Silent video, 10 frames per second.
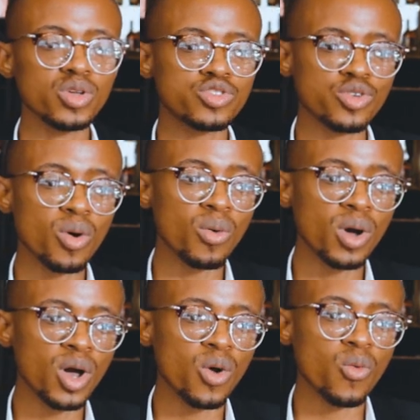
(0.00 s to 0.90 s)
So
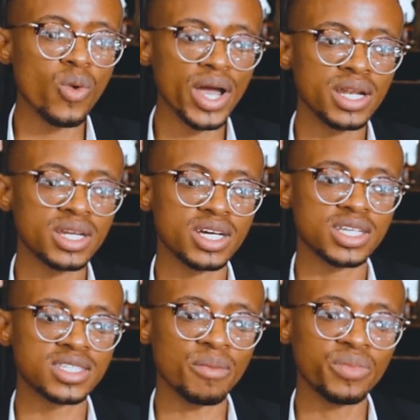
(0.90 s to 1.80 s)
when
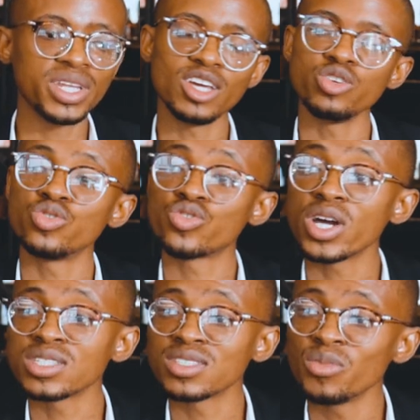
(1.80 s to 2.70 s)
somebody that you
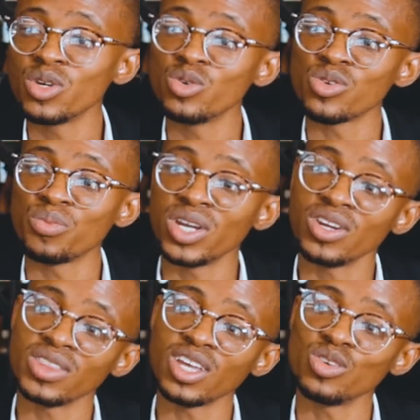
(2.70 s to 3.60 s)
trust, somebody whose
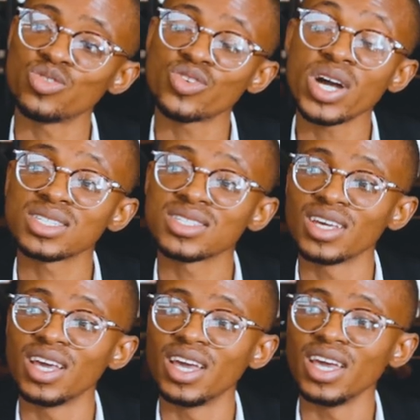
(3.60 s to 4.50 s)
opinion that you
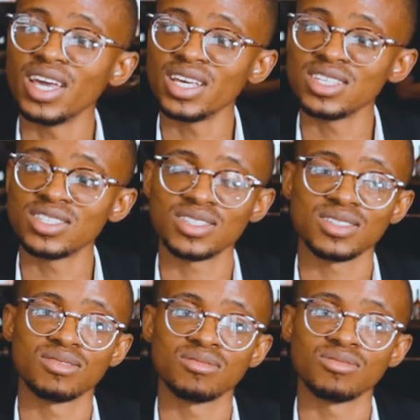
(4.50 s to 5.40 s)
trust, mm.
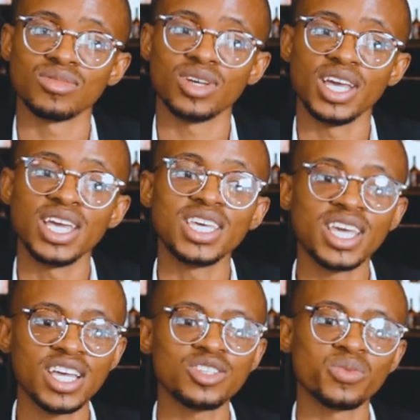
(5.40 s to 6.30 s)
is
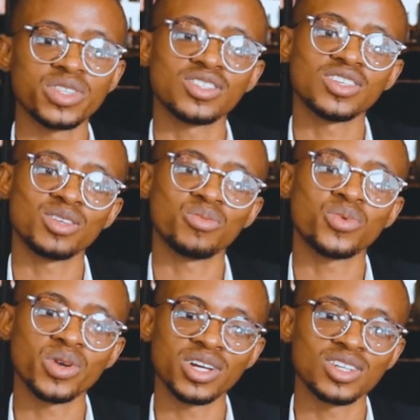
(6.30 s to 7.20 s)
engaging with a certain
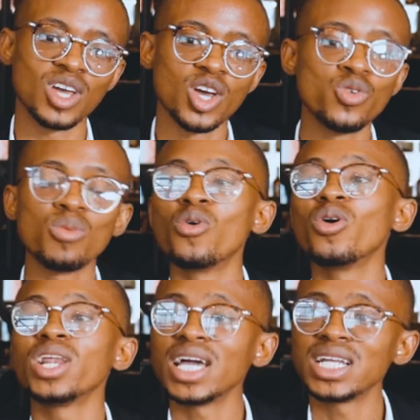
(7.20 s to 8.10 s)
product, you're
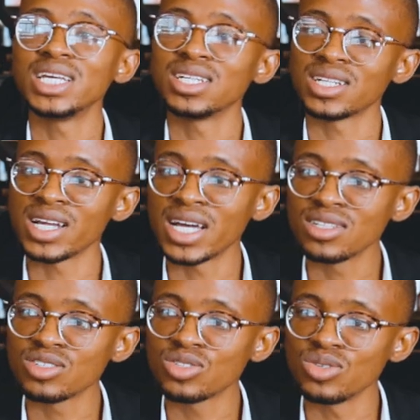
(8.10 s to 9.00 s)
more likely
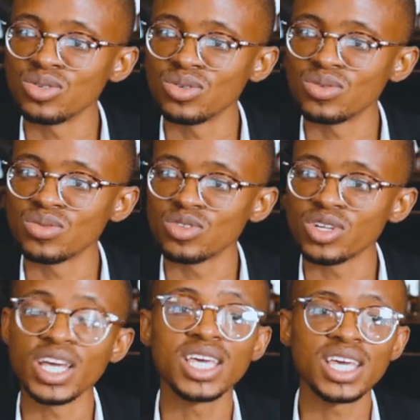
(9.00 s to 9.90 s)
inclined to
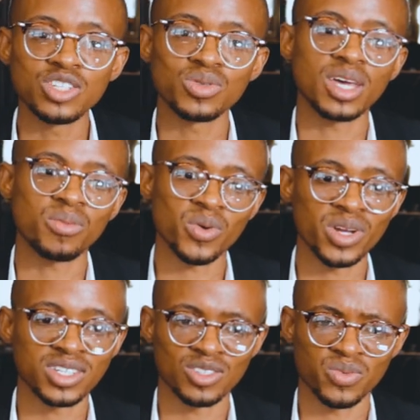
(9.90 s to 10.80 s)
engage with that
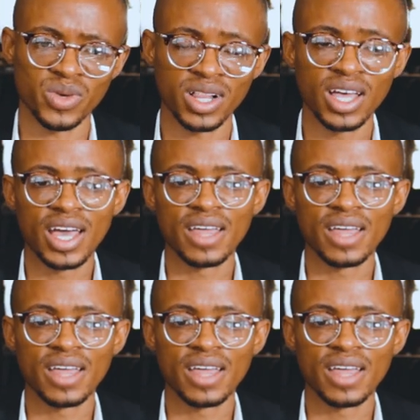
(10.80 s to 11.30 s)
product mm-hmm. as mm. well.